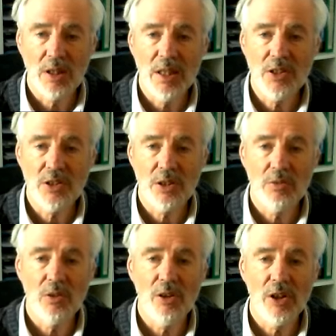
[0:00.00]

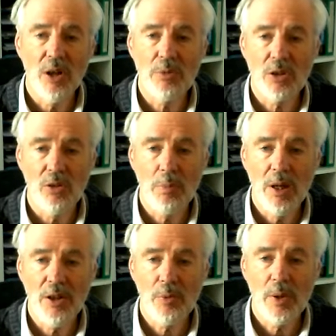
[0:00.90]
the optical
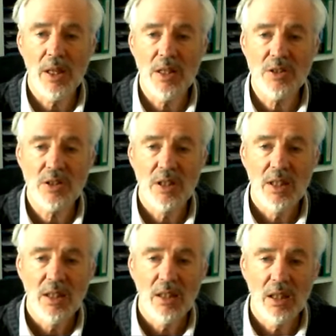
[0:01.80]
pathways,
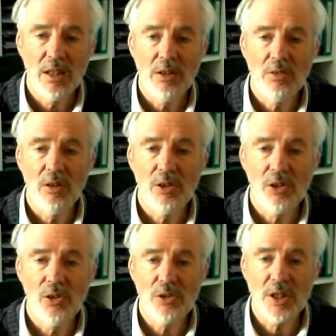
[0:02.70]
you've got the
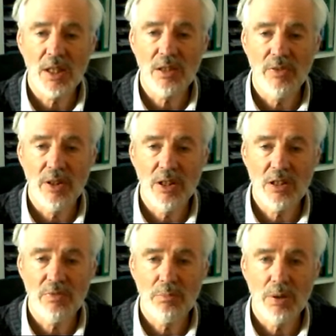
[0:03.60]
cortex,
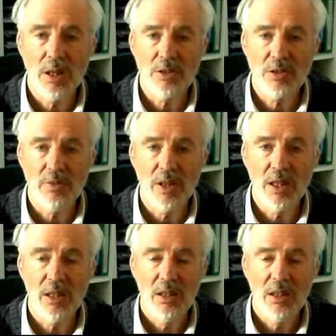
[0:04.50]
various parts of the